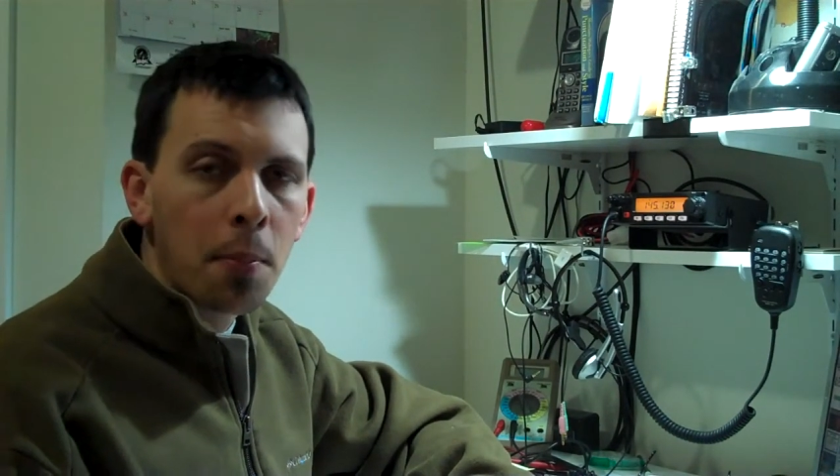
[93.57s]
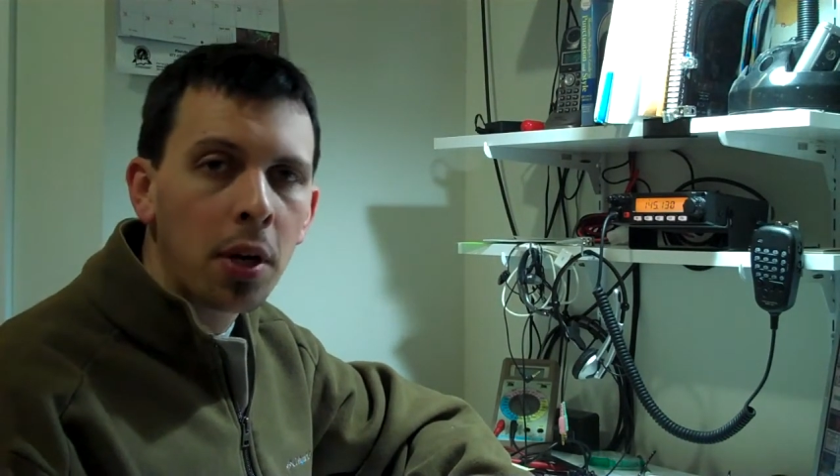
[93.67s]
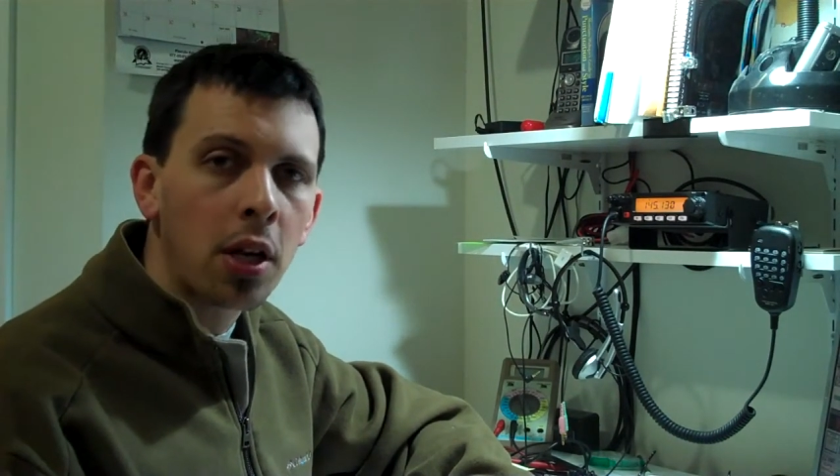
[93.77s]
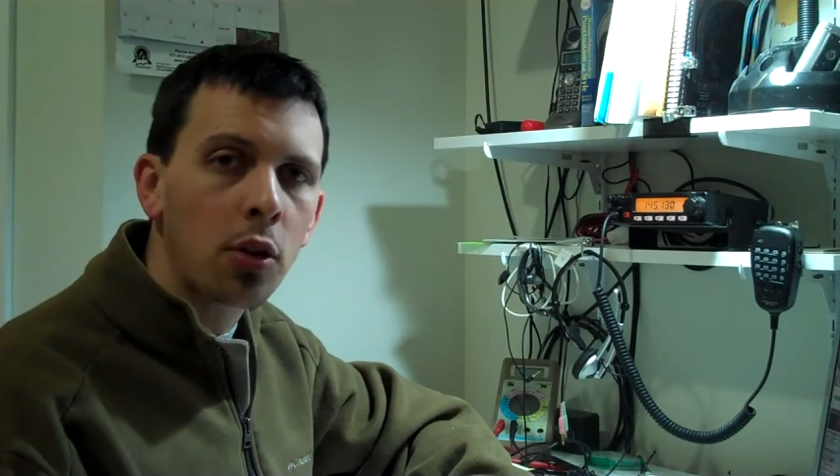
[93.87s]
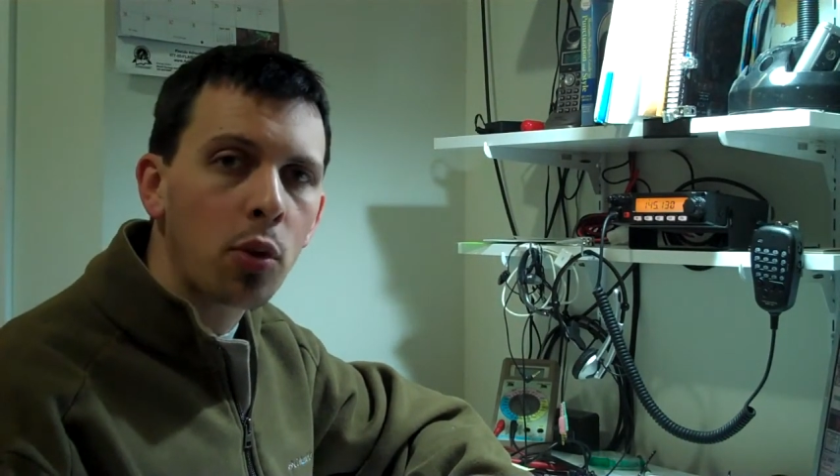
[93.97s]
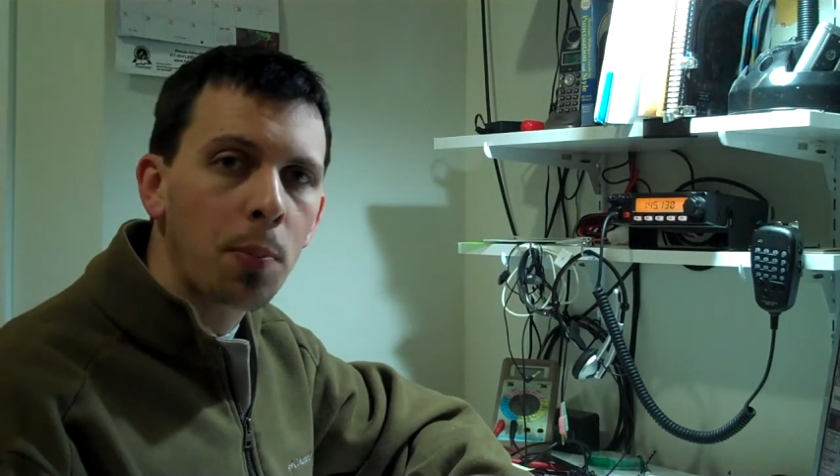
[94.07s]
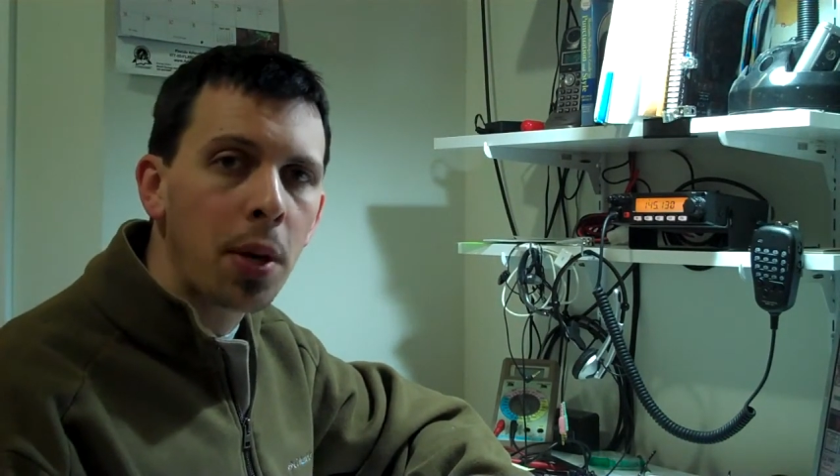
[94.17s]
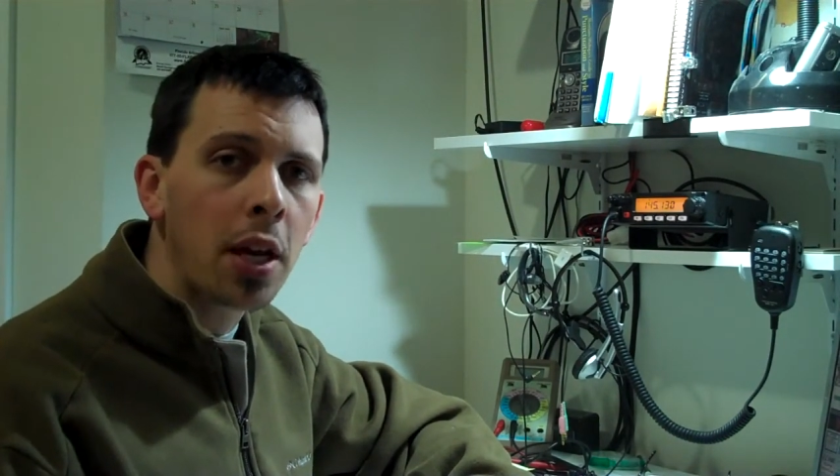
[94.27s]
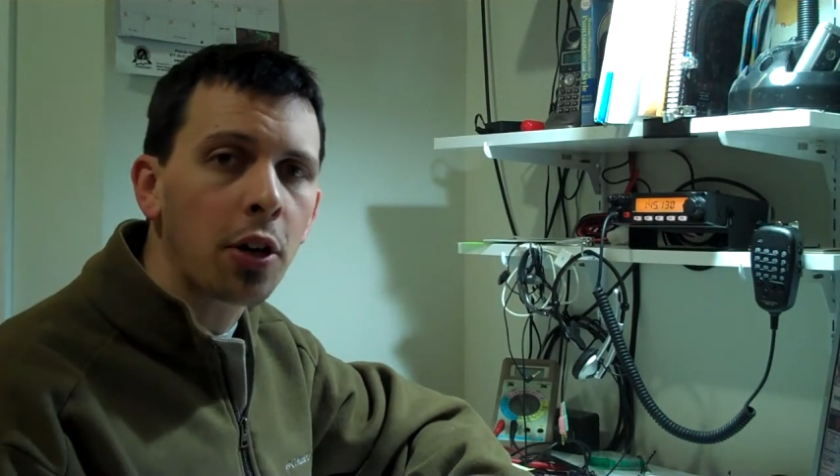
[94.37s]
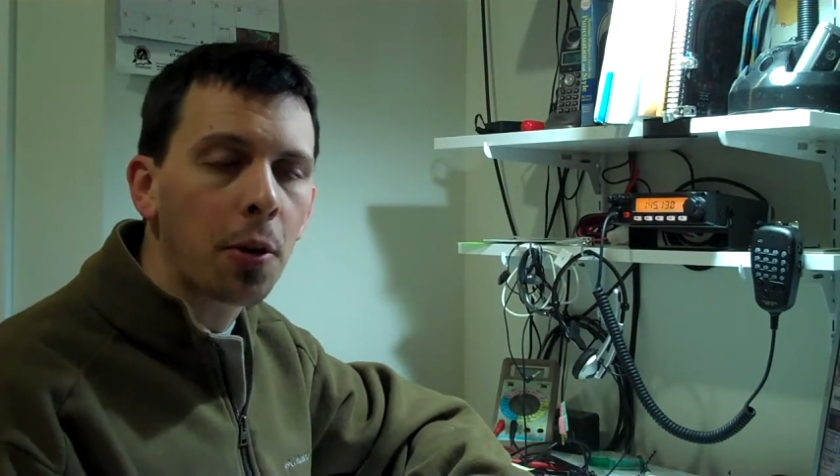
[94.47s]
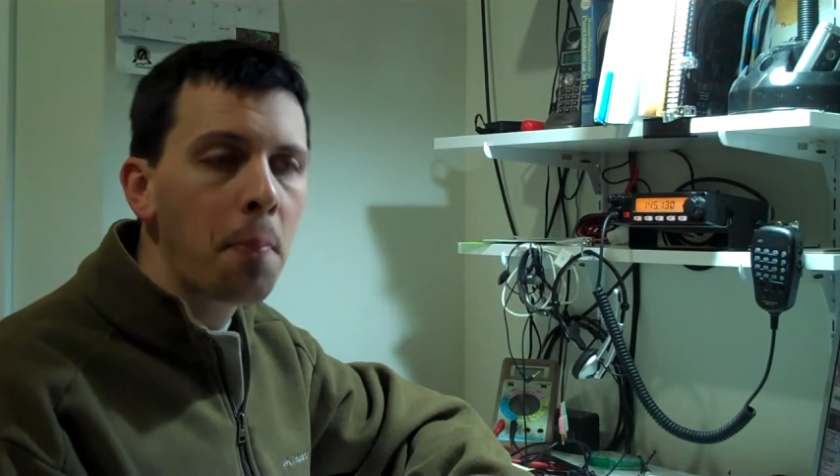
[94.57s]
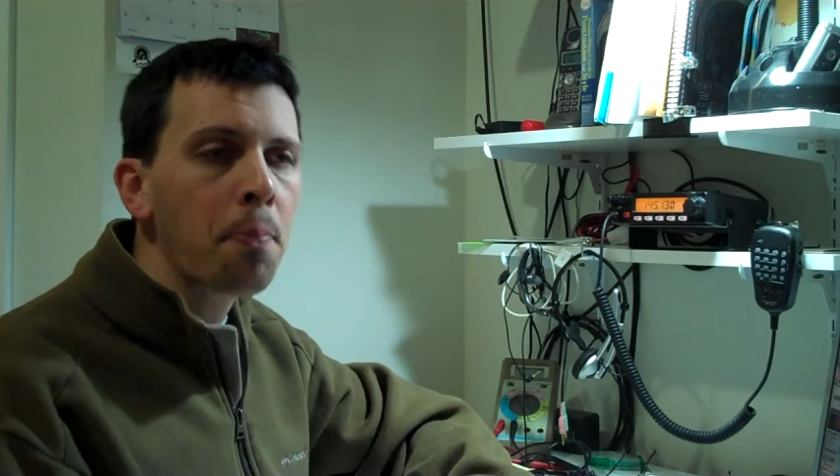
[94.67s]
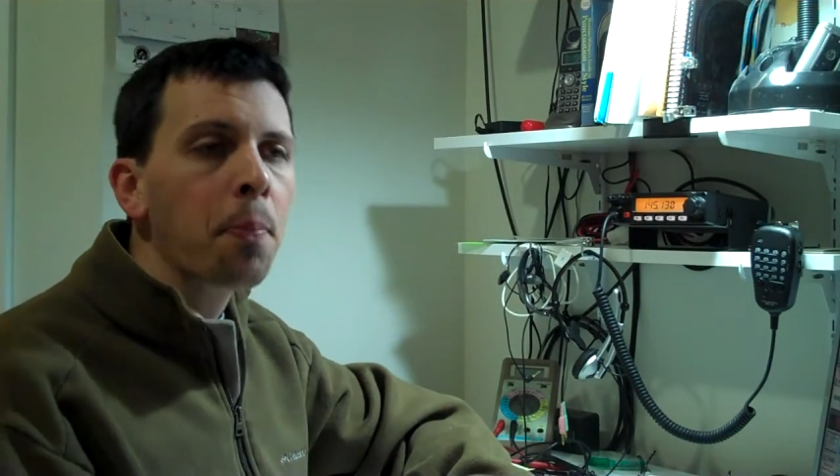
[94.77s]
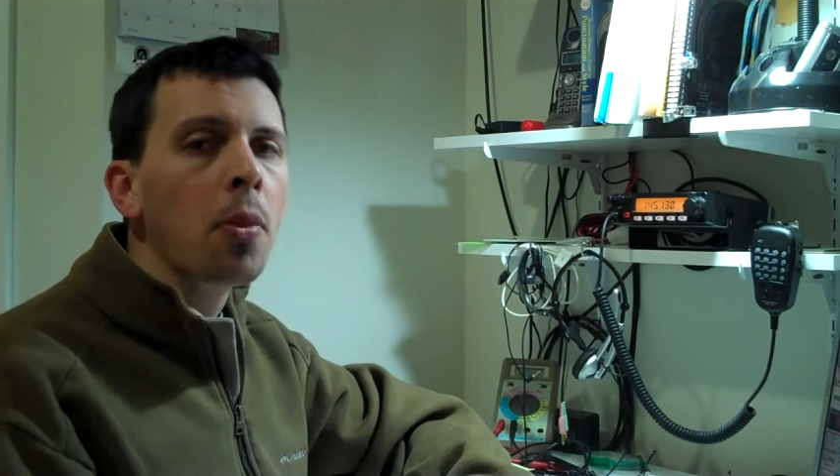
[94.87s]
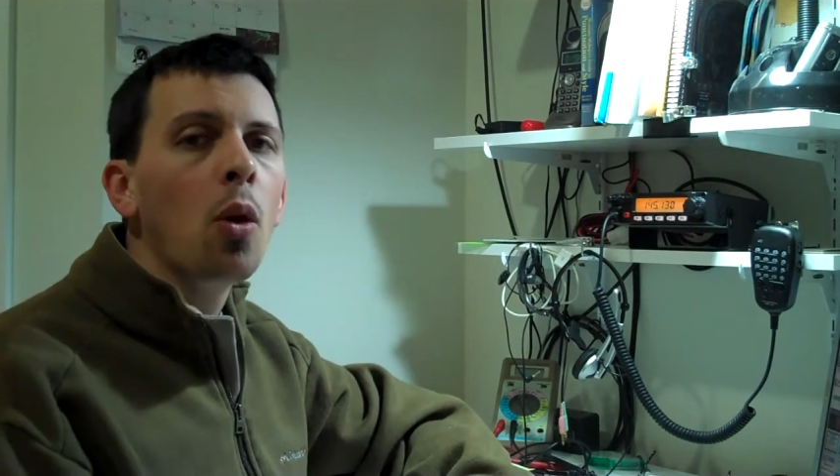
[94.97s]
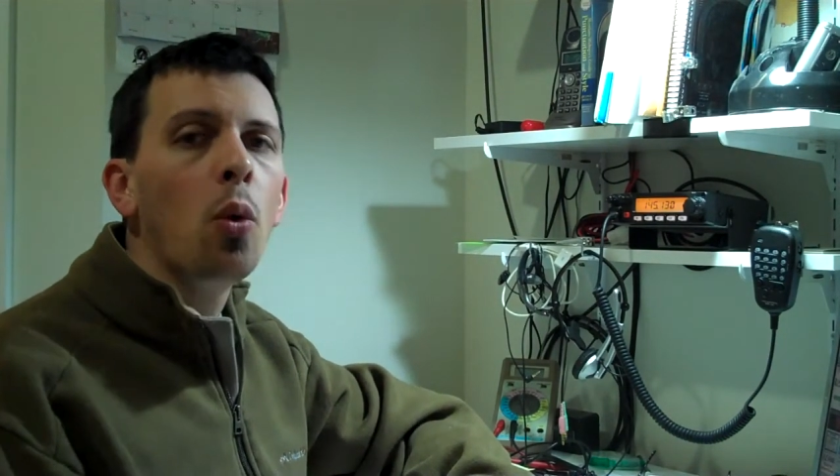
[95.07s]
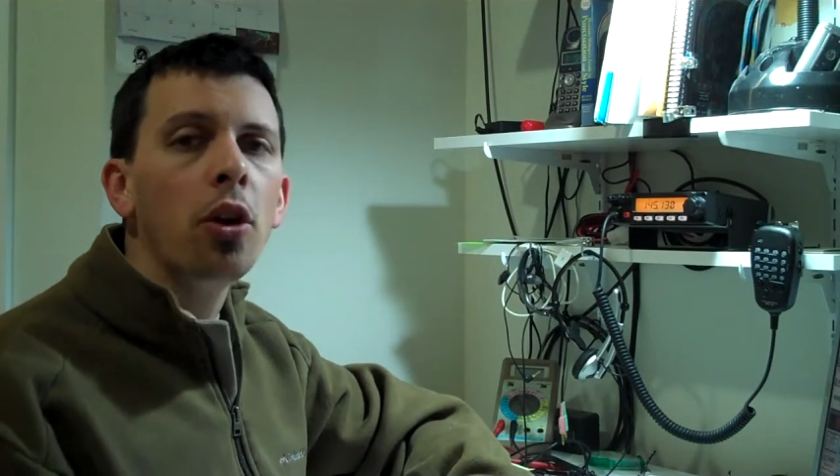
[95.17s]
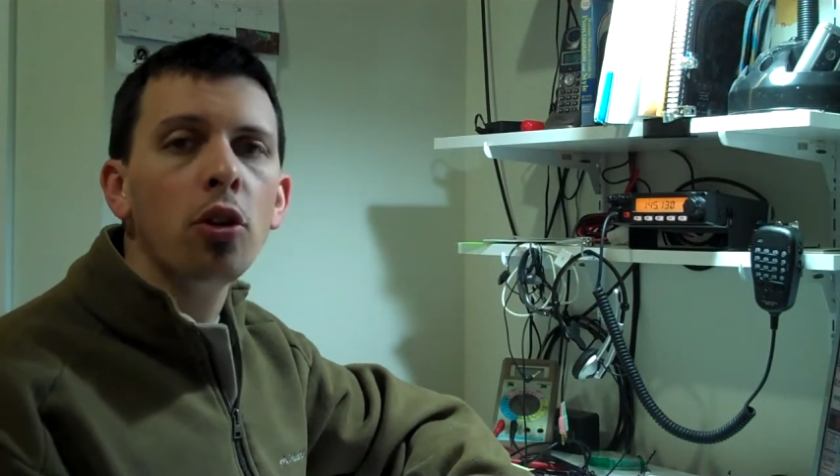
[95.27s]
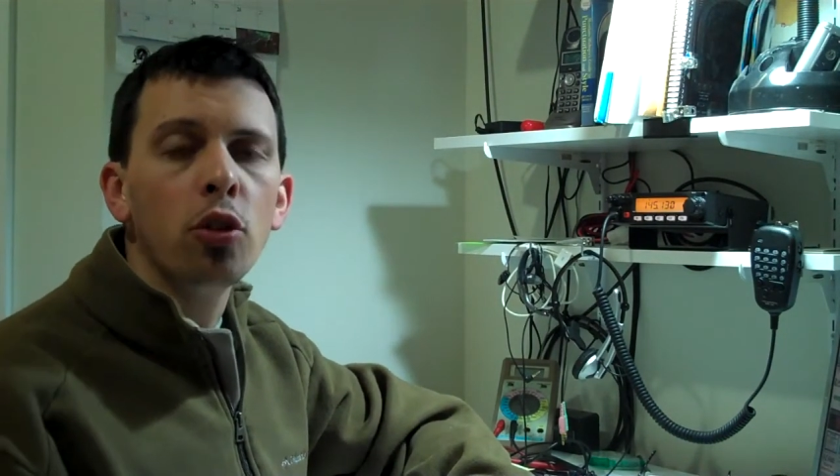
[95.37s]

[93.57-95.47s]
But on a repeater, what you're